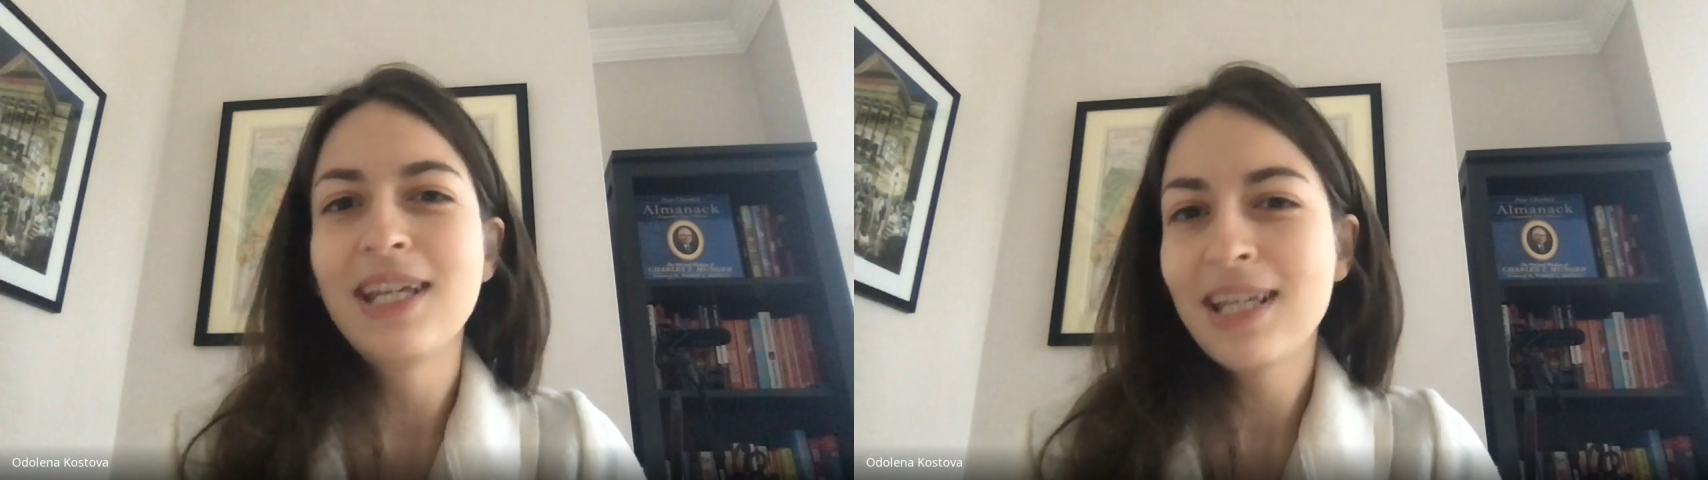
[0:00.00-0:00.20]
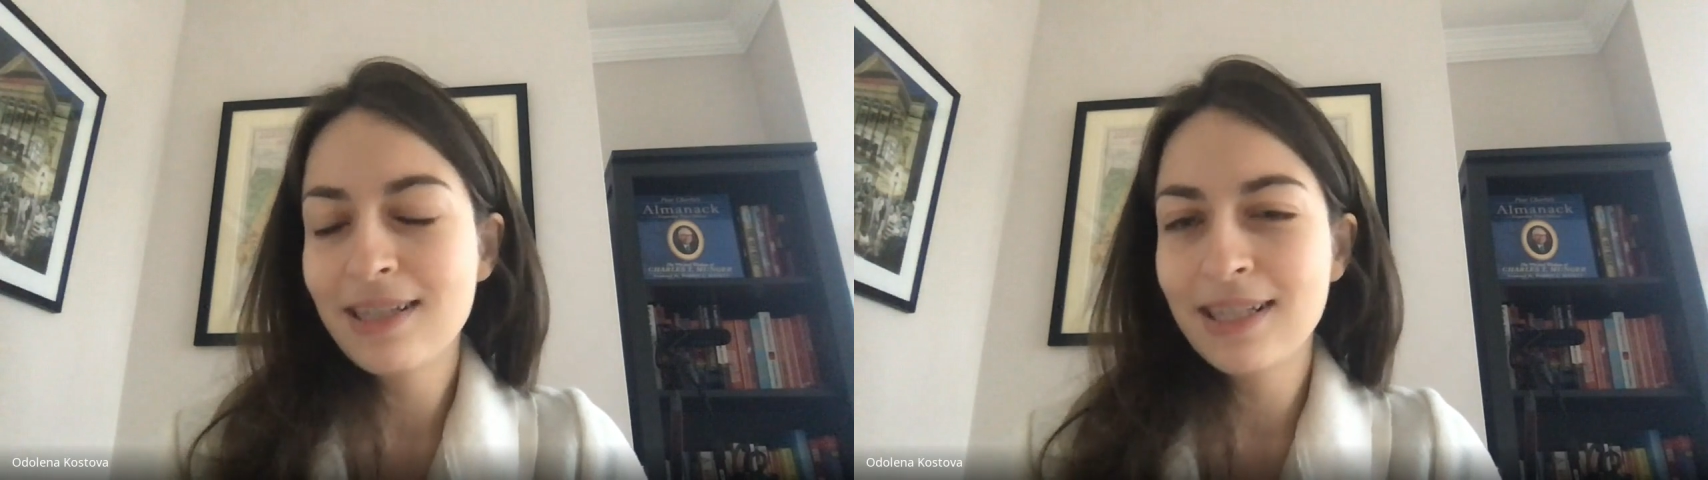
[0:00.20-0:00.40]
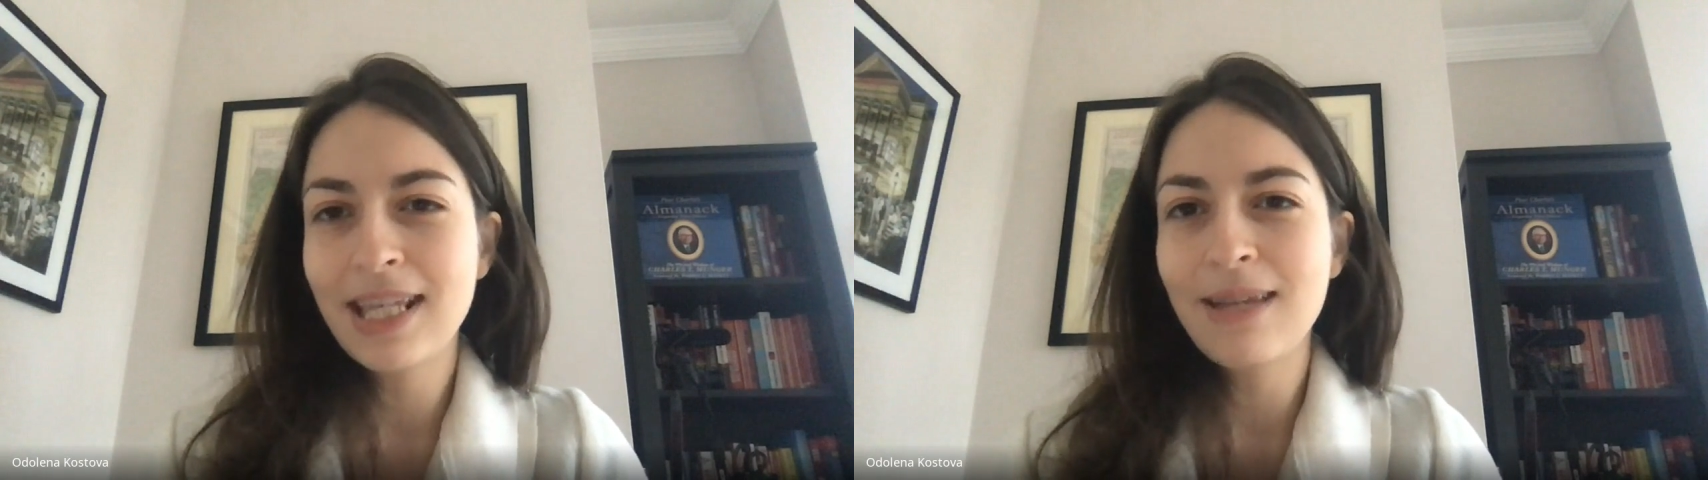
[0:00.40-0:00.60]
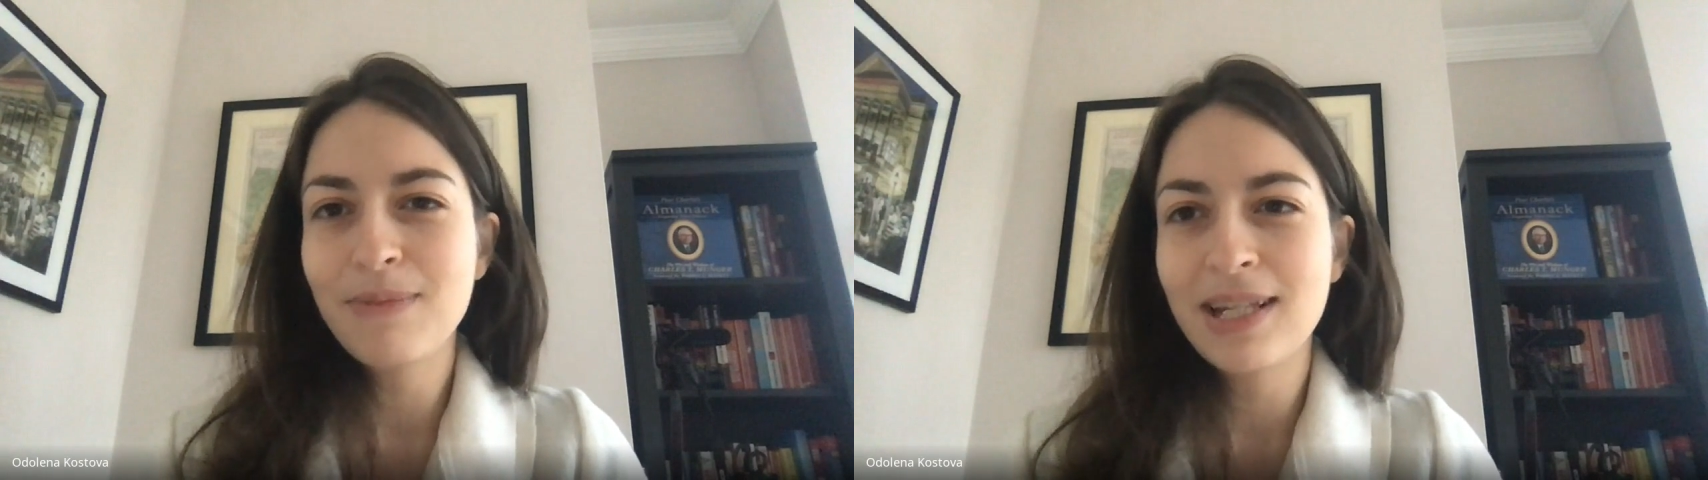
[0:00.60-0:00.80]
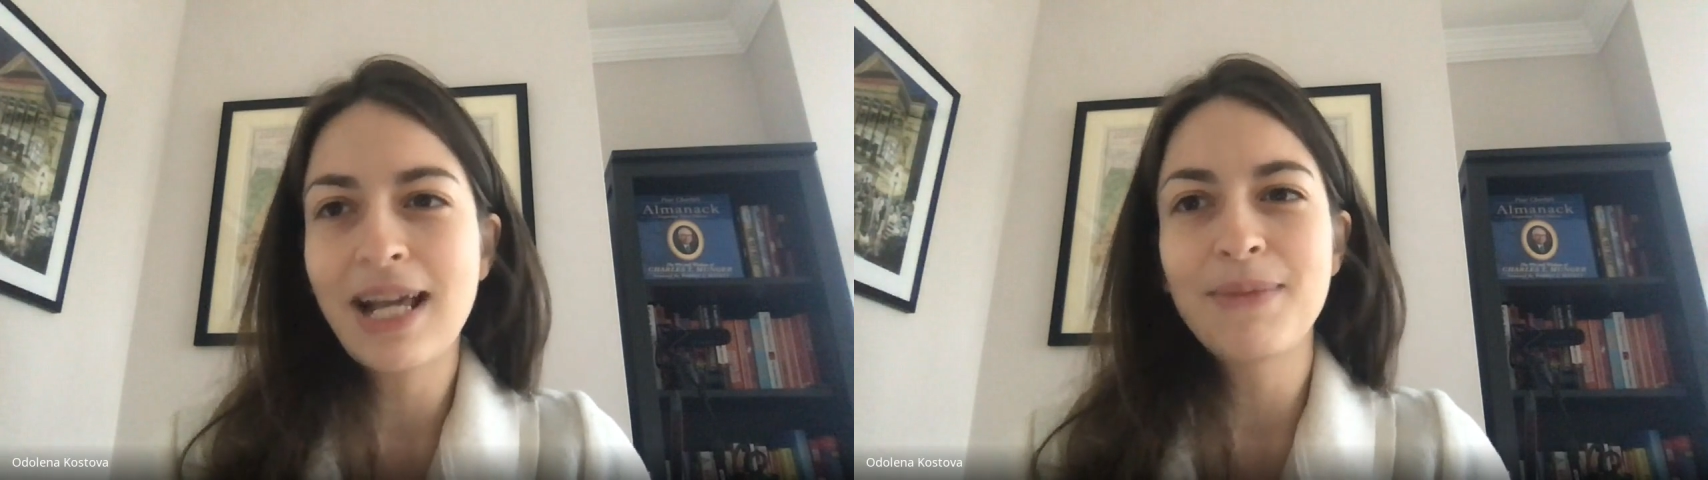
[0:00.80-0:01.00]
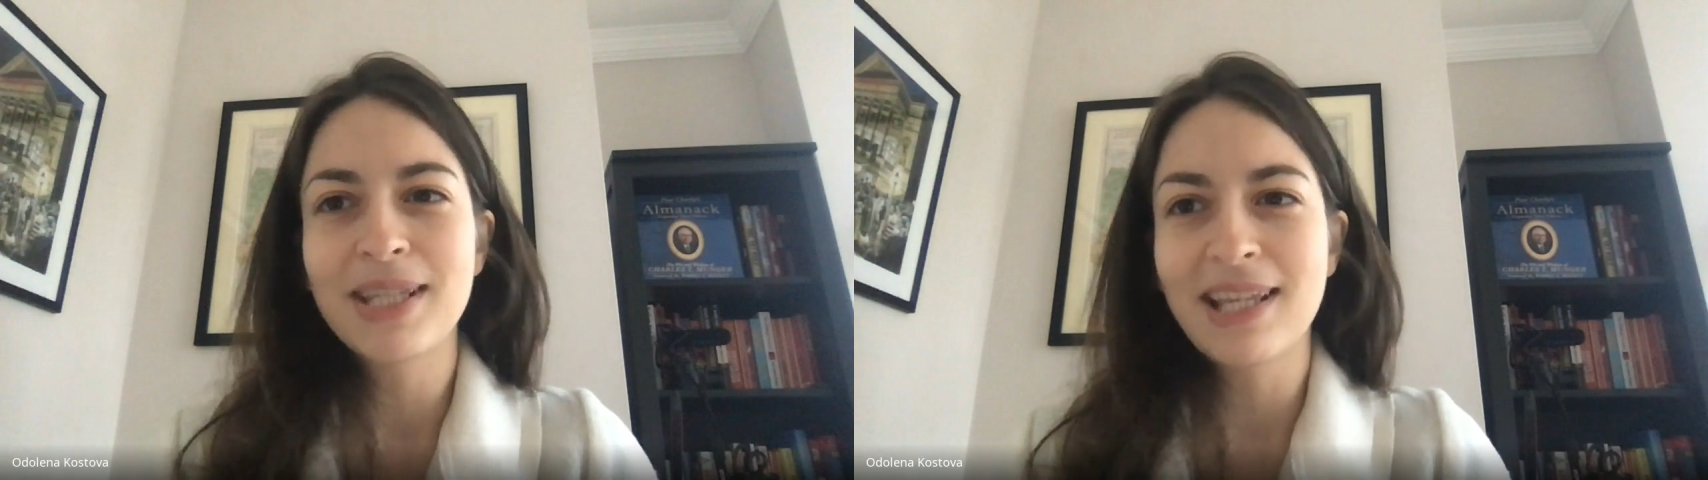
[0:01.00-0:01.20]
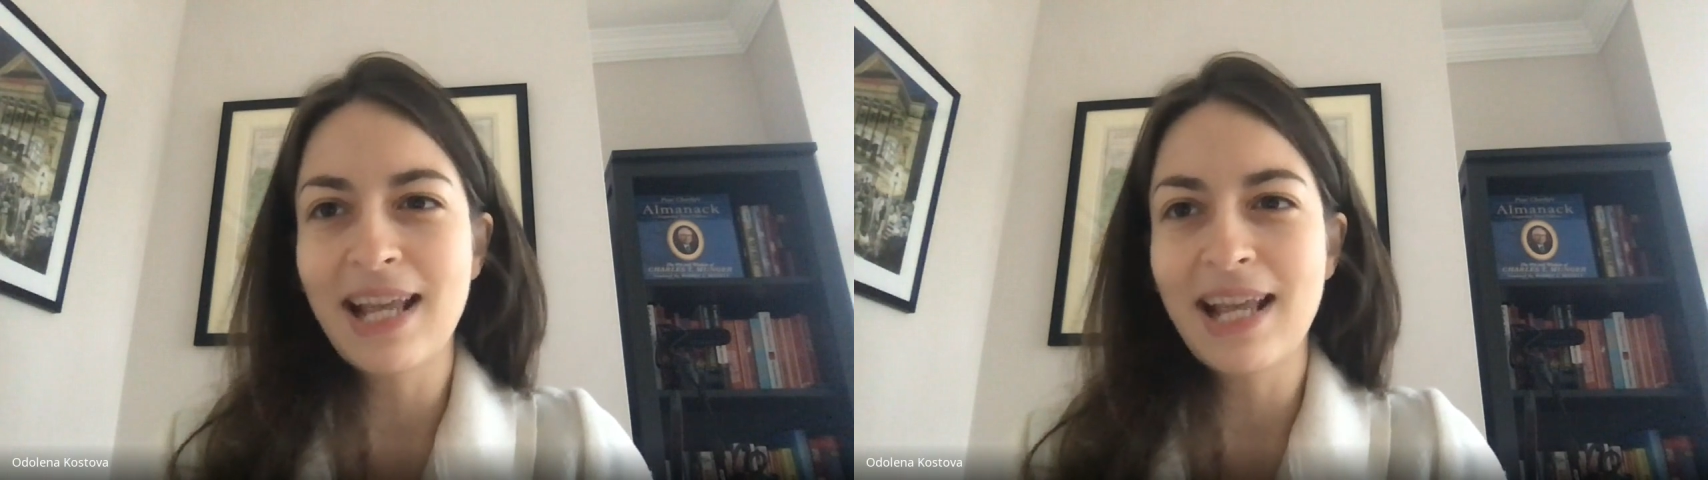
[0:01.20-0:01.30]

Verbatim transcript: it's the same dynamic that